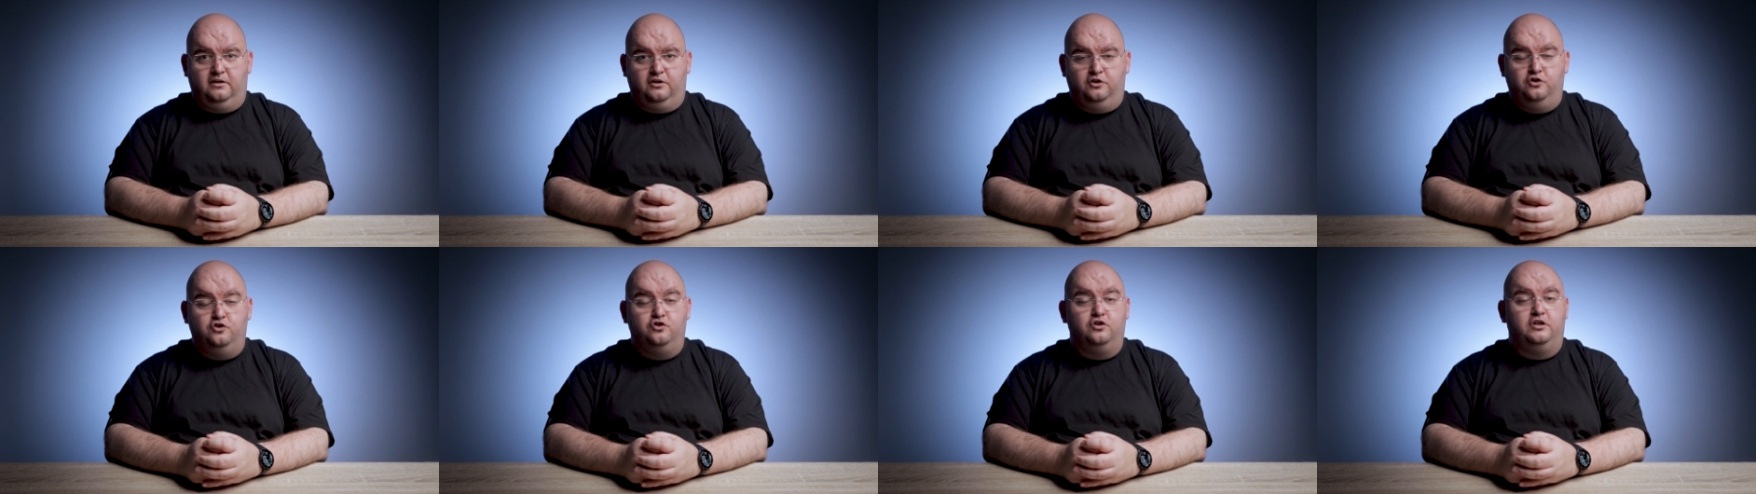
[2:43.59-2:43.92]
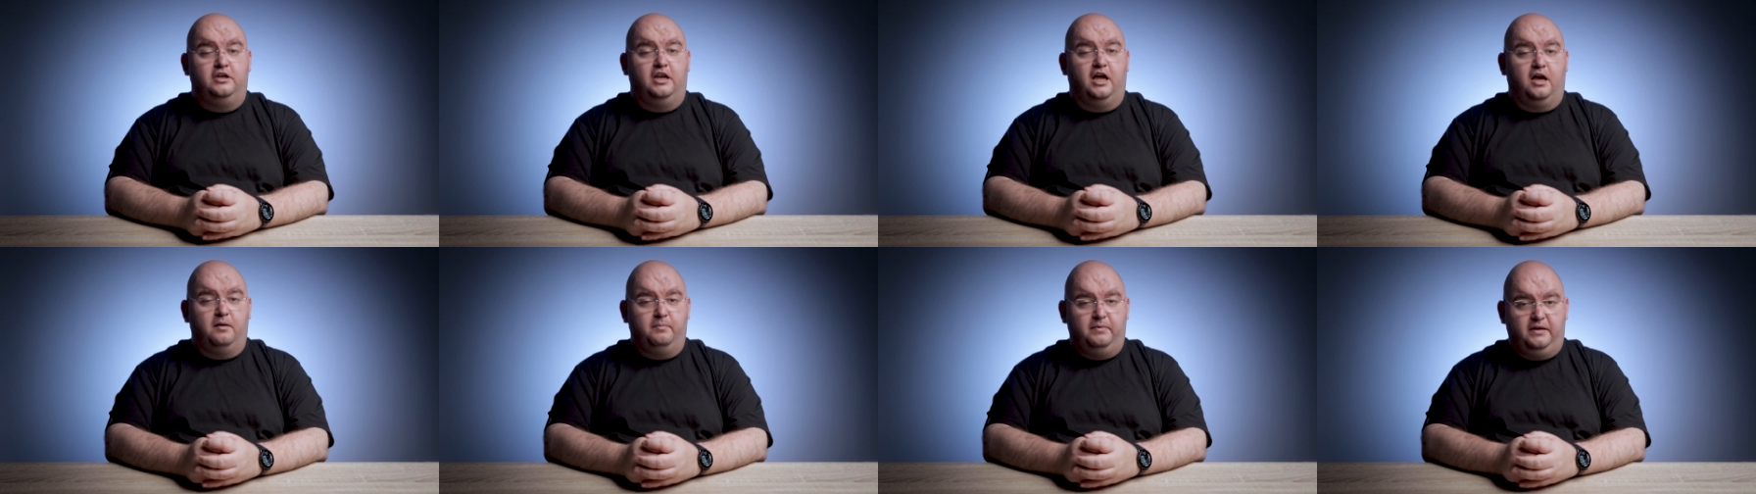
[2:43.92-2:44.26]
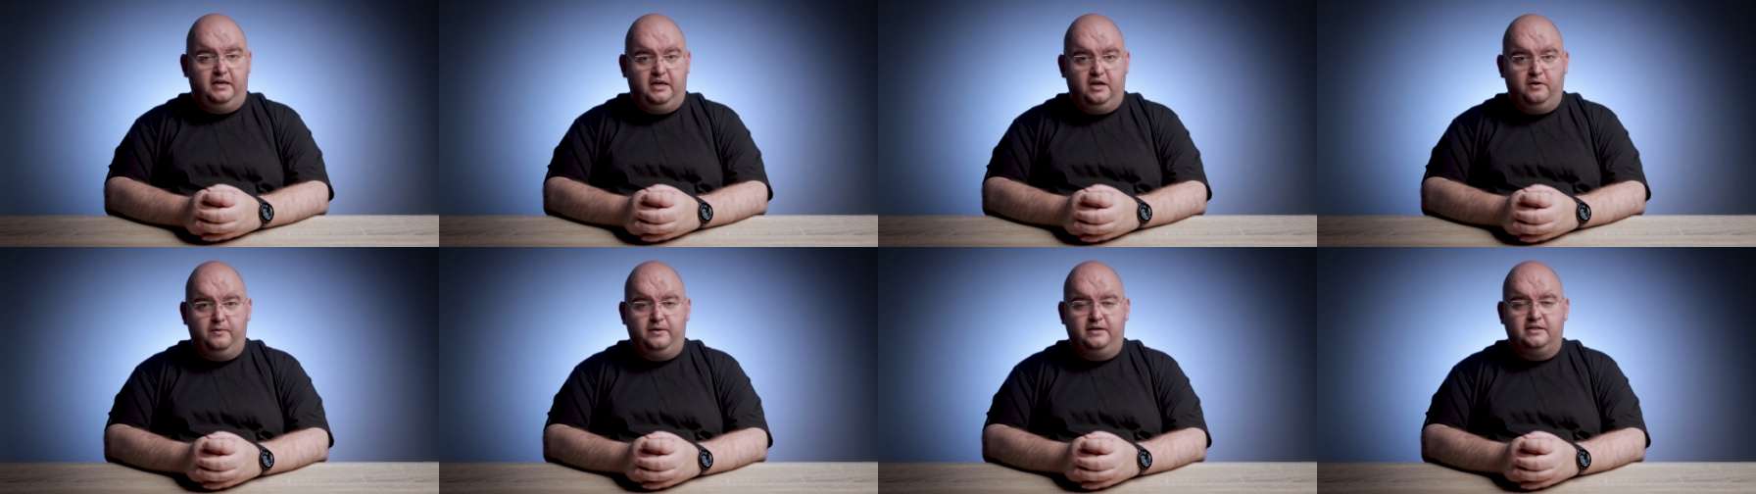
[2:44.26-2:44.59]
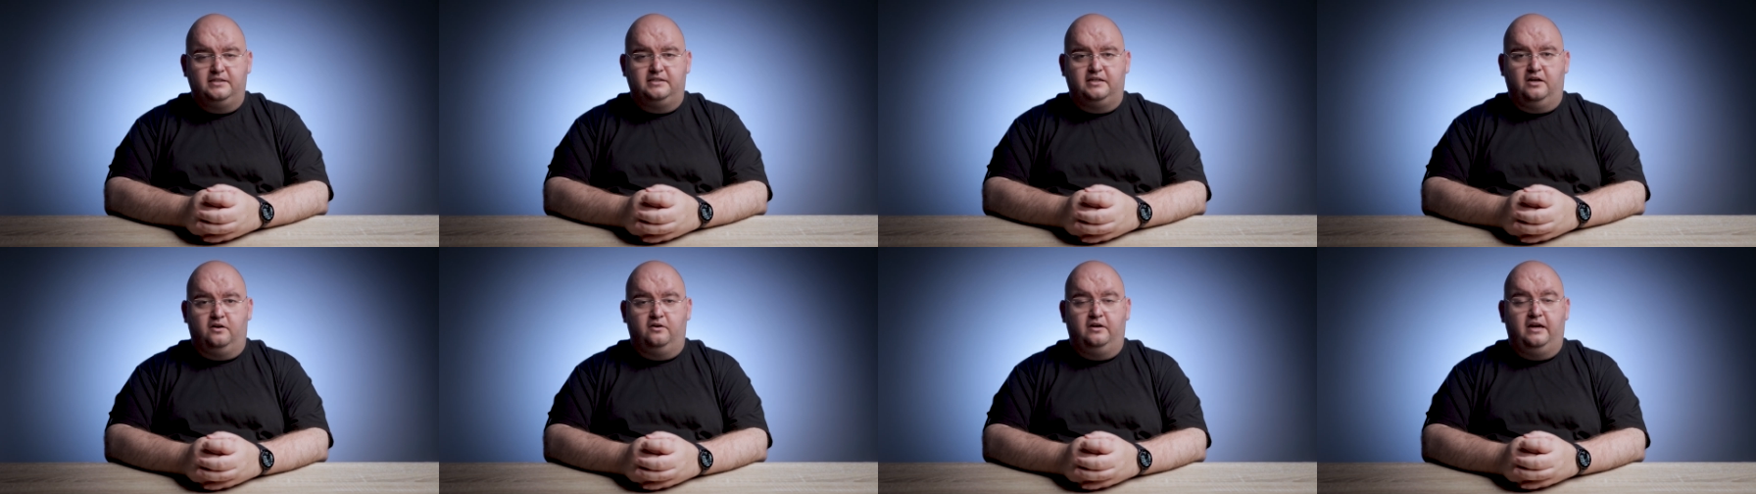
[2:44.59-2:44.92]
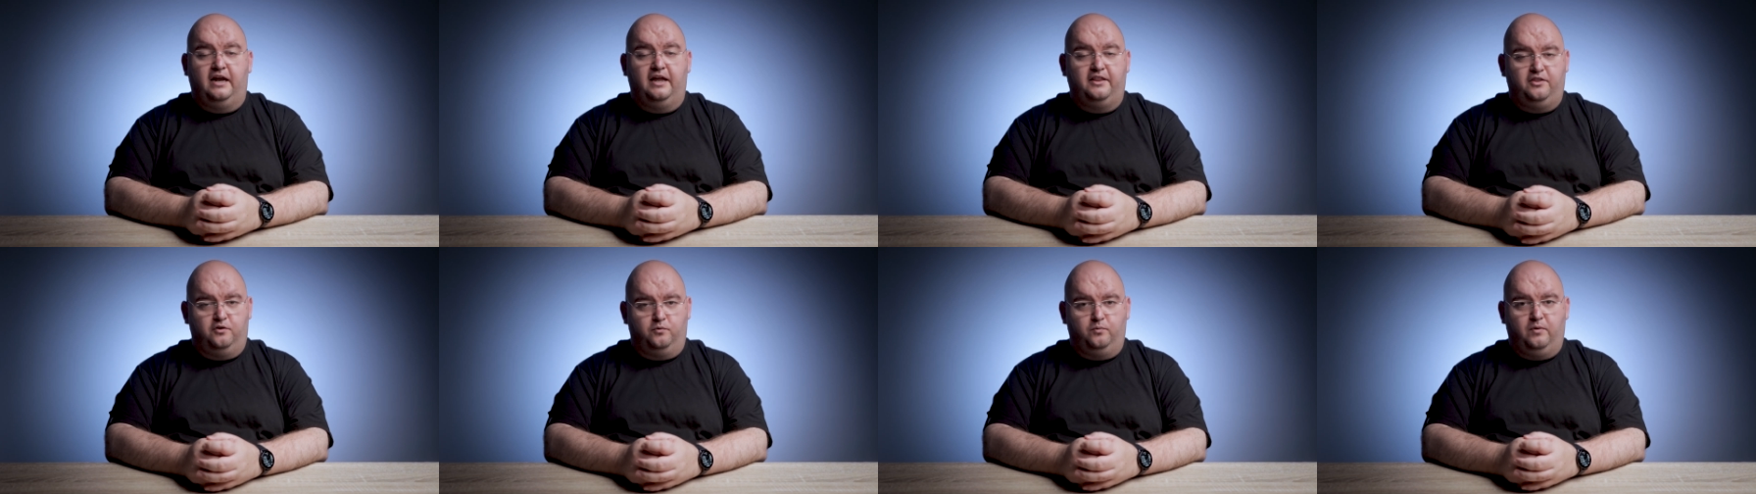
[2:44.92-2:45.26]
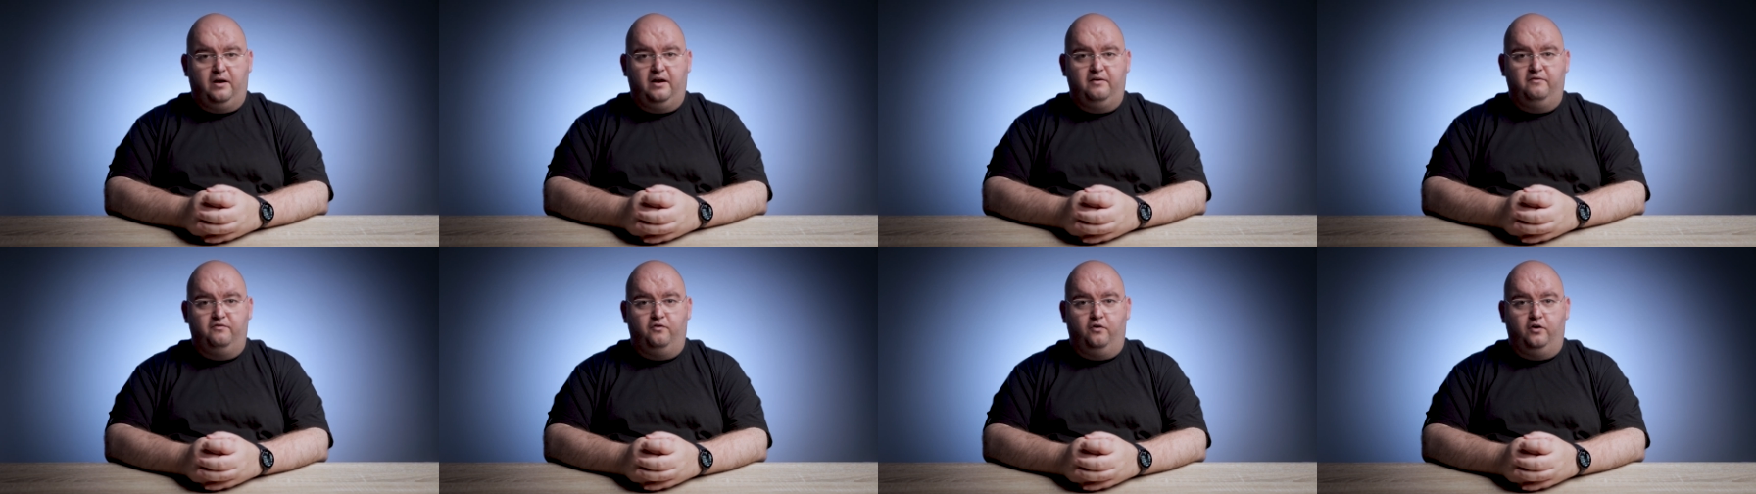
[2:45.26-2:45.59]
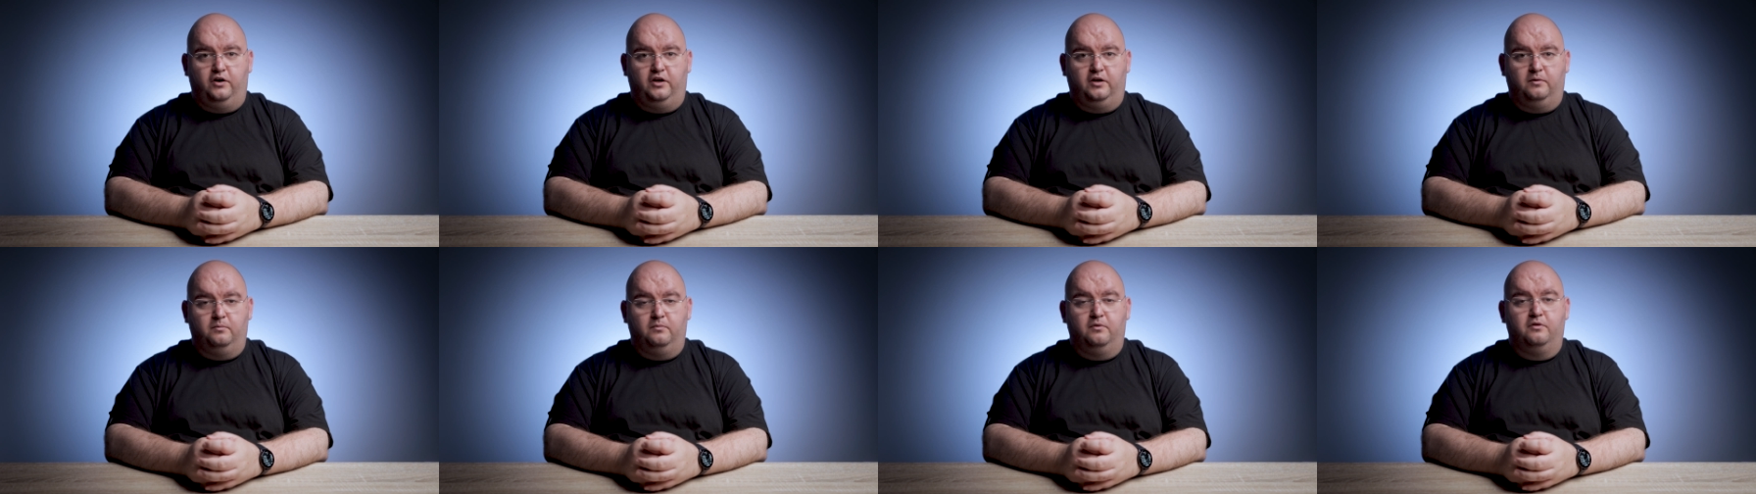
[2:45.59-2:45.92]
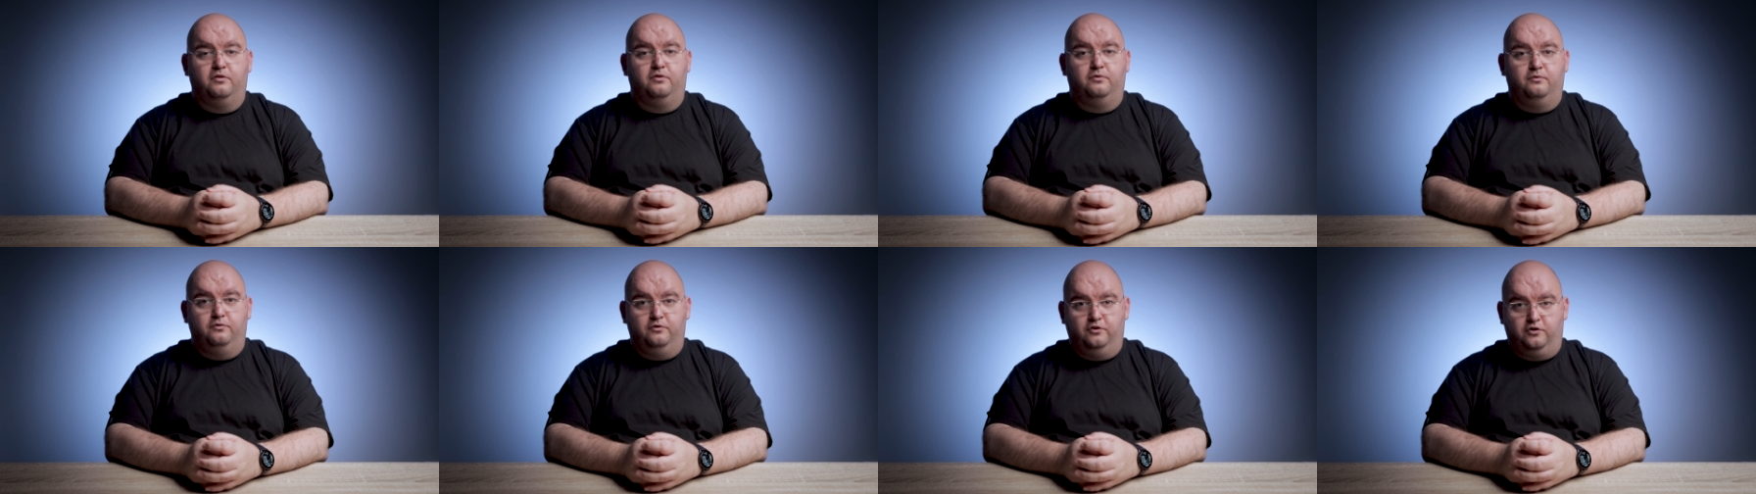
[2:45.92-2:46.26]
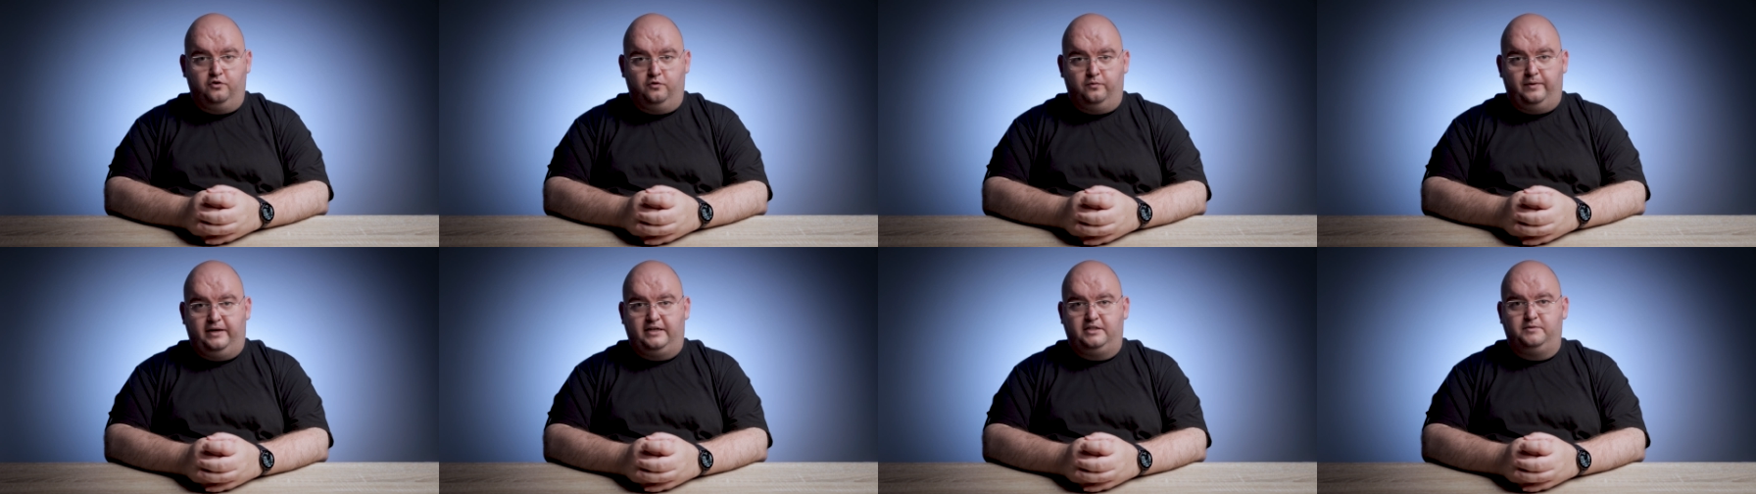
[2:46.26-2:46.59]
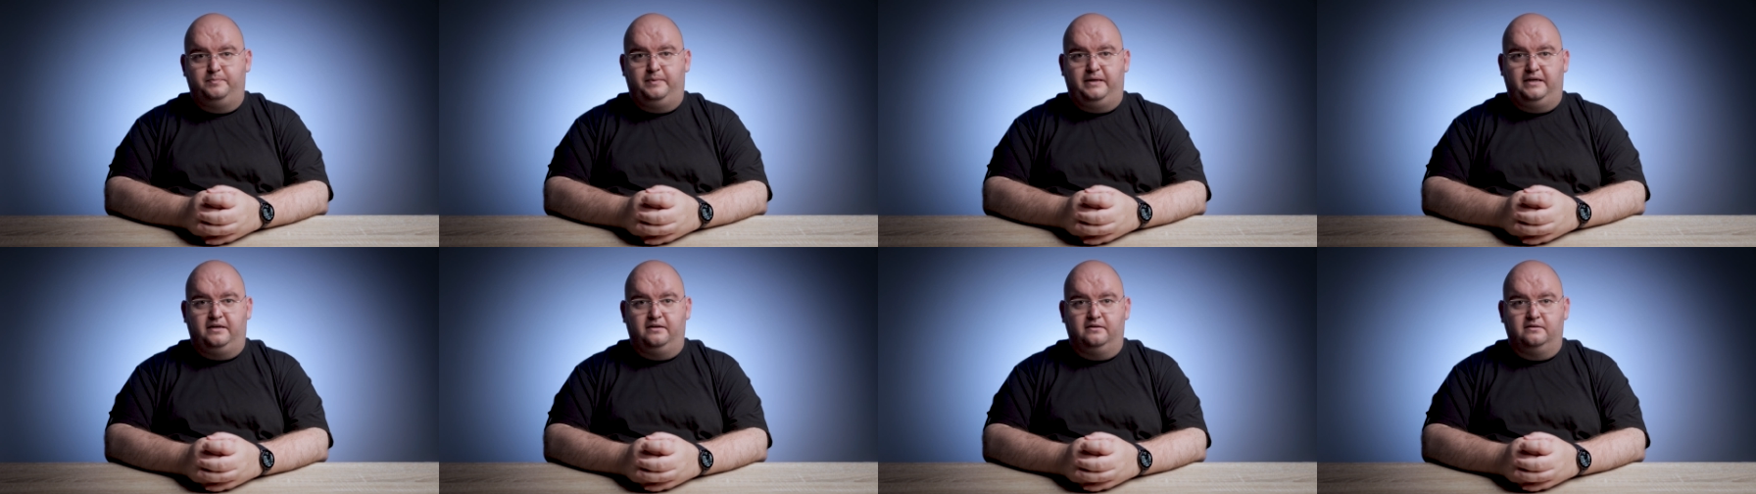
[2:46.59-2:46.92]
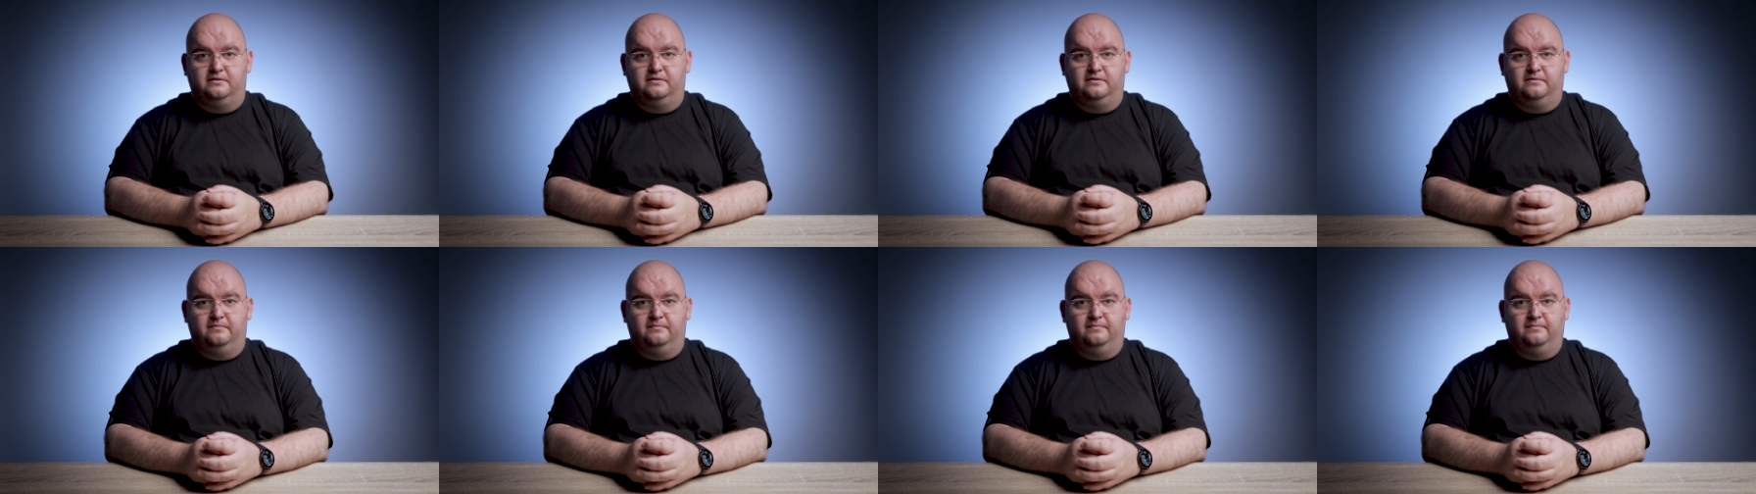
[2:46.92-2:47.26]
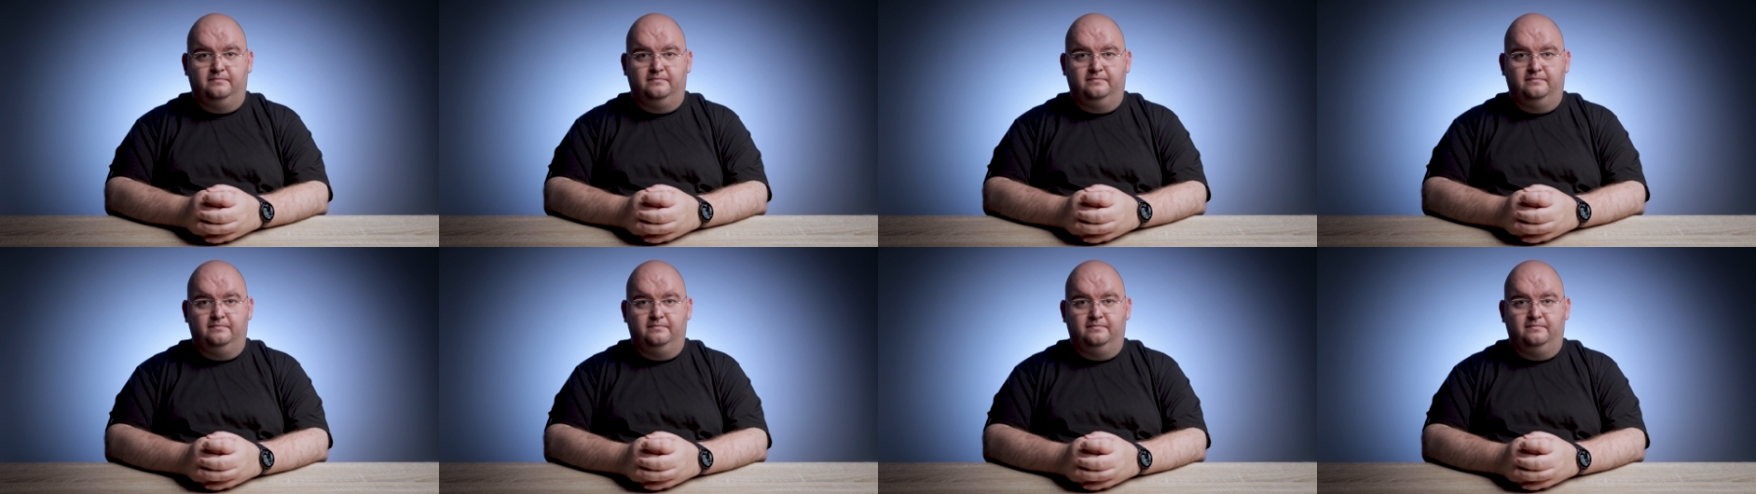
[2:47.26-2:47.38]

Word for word: you should now be hearing sound at the right volume through the correct speakers.